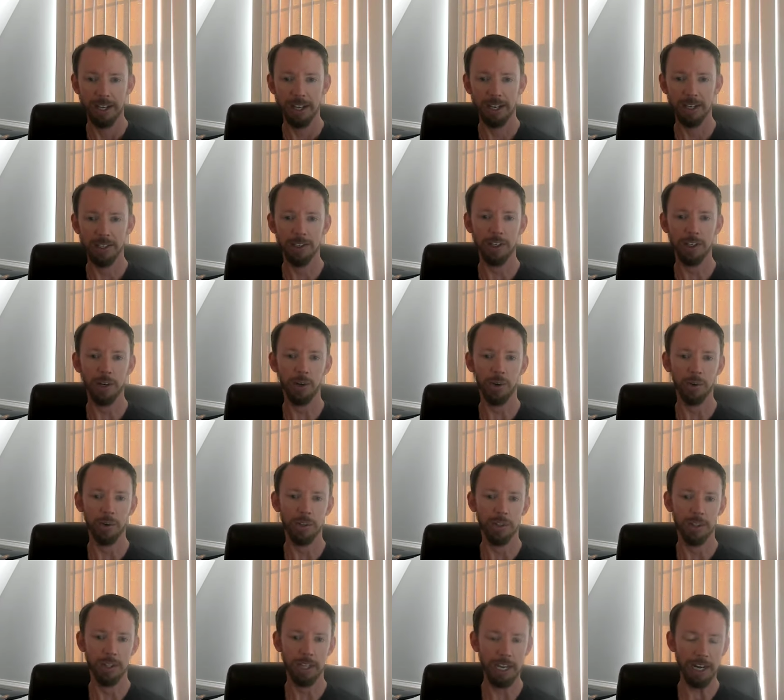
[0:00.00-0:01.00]
And so
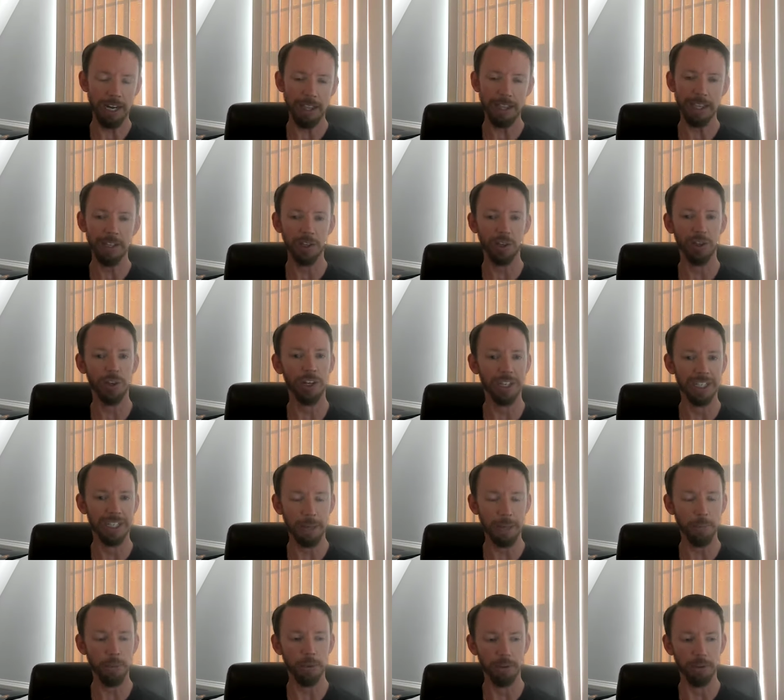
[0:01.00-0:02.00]
that I think is a good
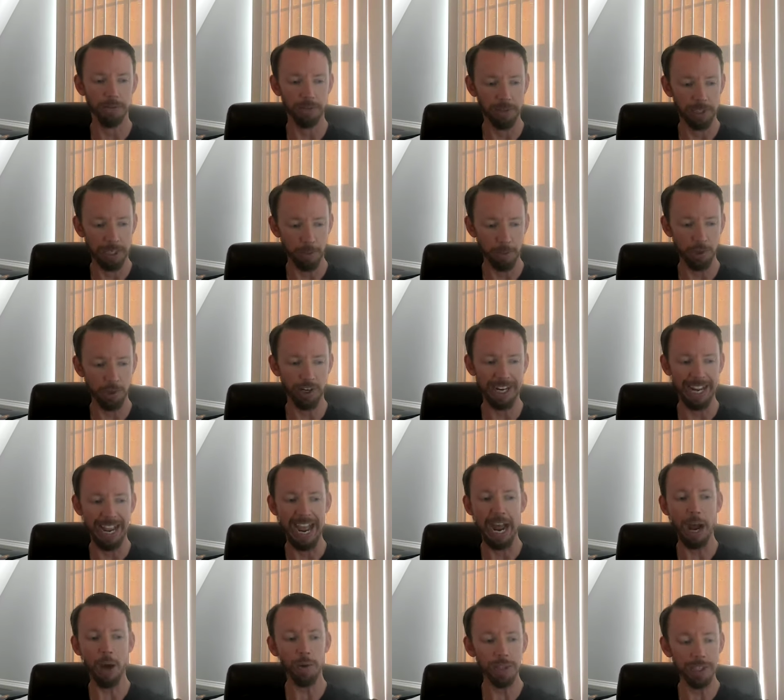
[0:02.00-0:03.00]
example of demonstrating
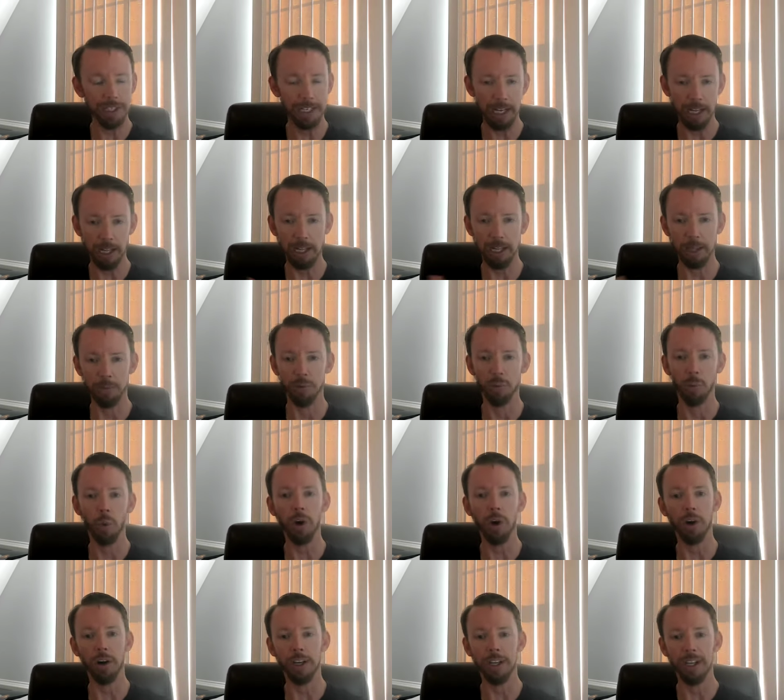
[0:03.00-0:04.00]
how these LLMs
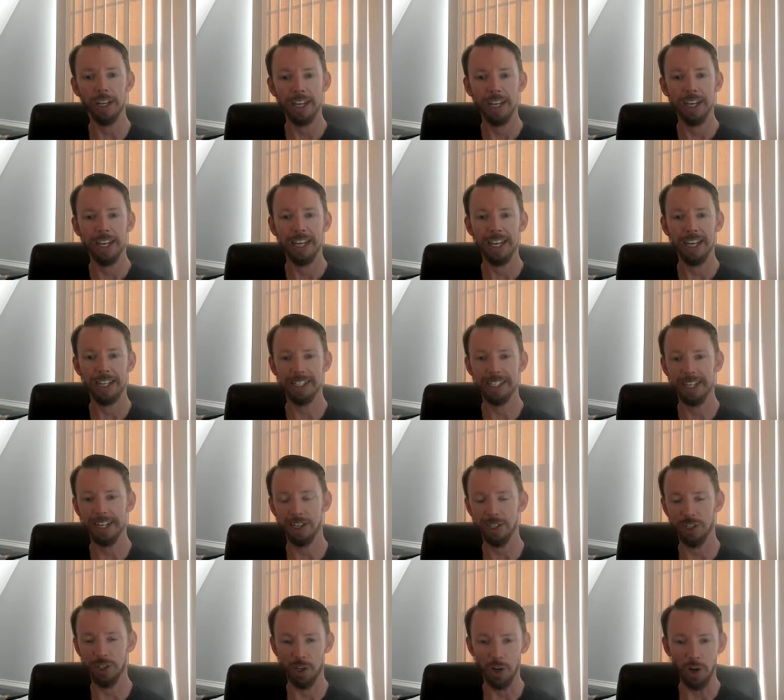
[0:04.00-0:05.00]
work is that
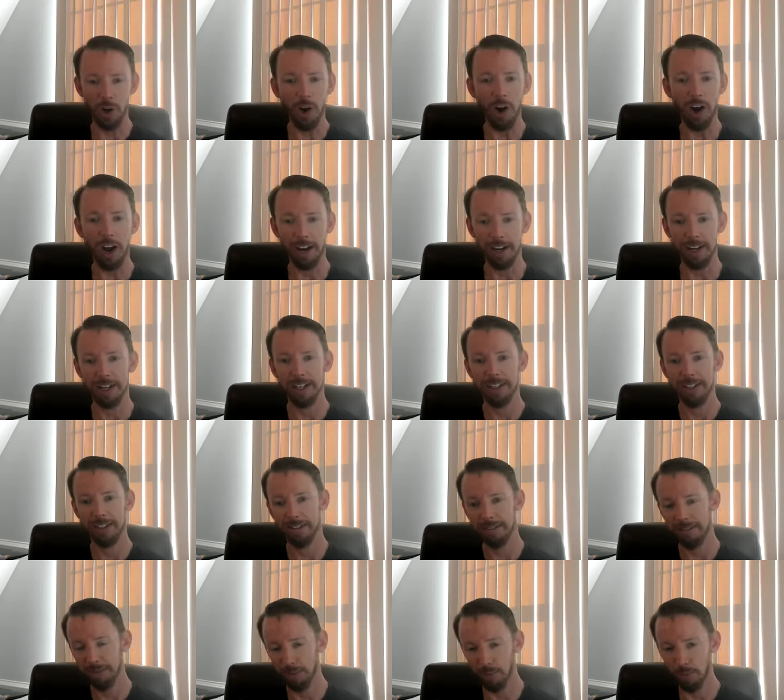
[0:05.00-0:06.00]
it's not
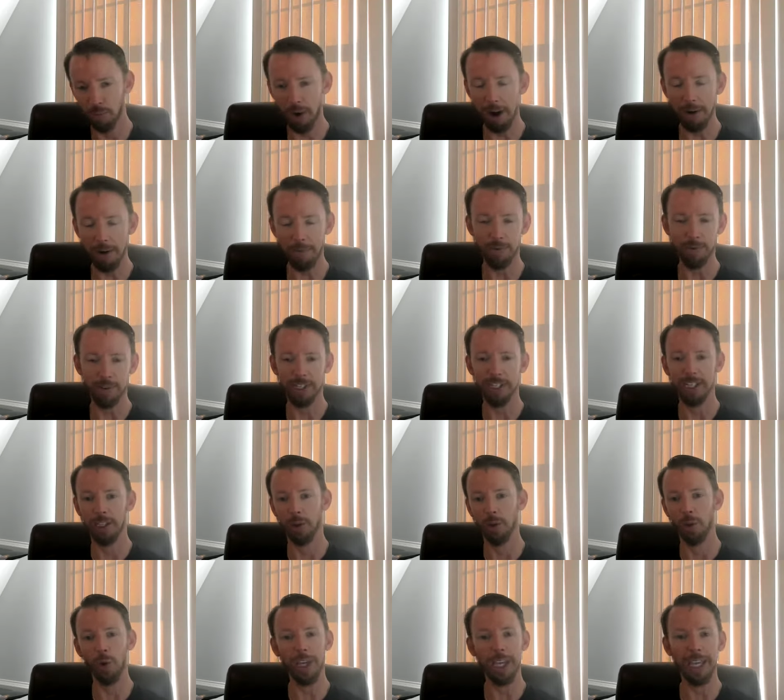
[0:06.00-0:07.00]
referencing
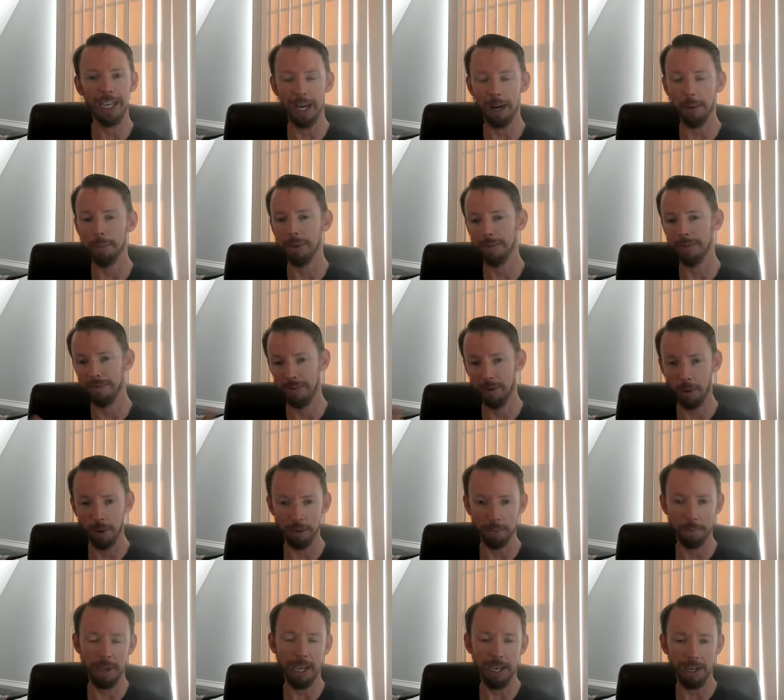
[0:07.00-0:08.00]
and looking up and
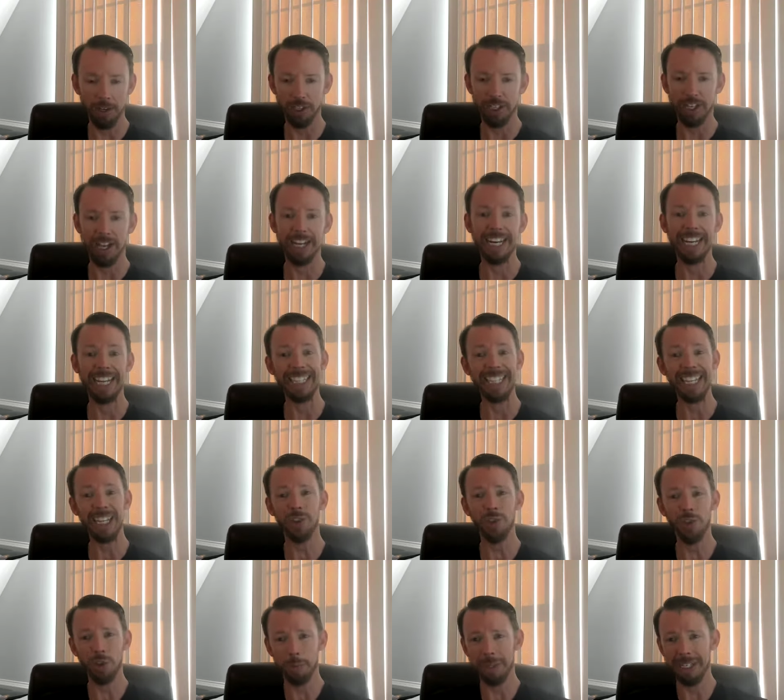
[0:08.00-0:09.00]
going page and line
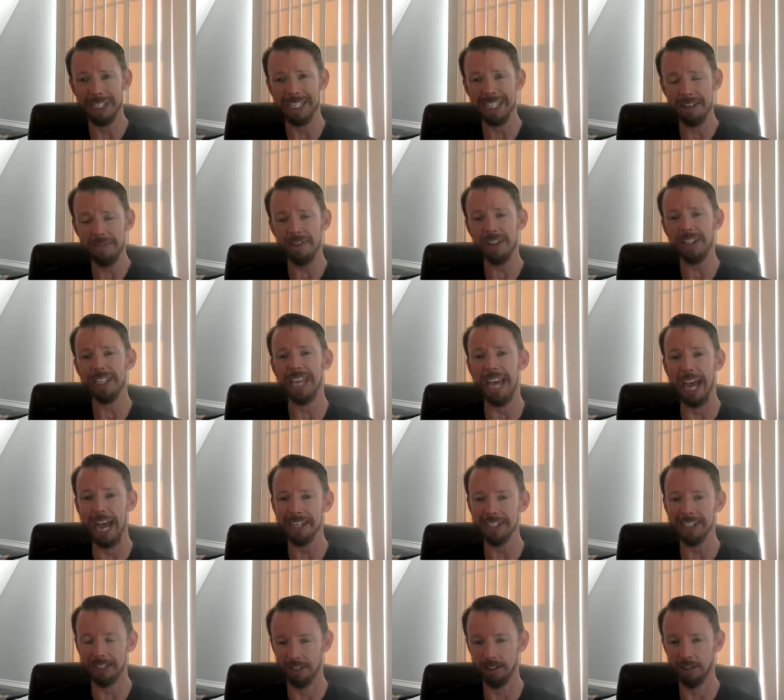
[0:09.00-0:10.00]
unless you specifically
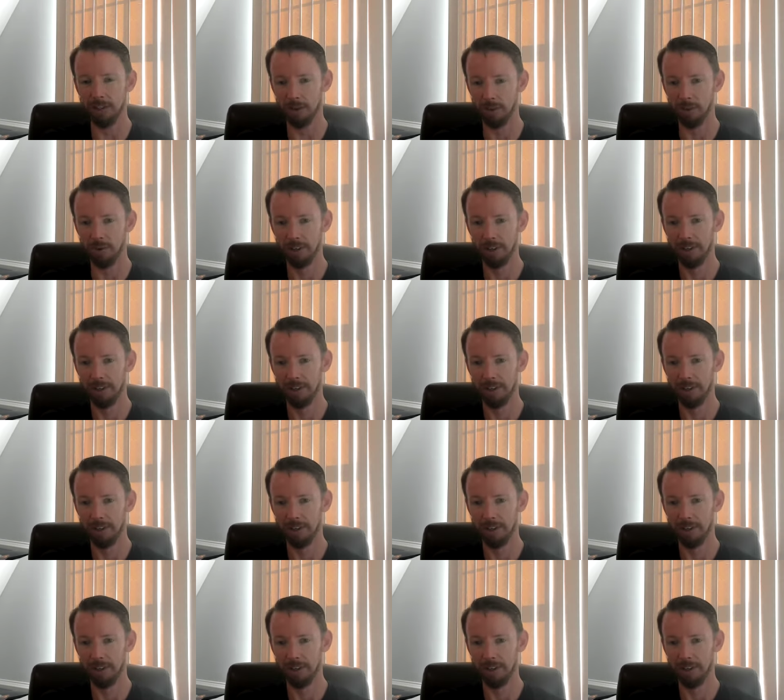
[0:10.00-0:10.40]
ask it to,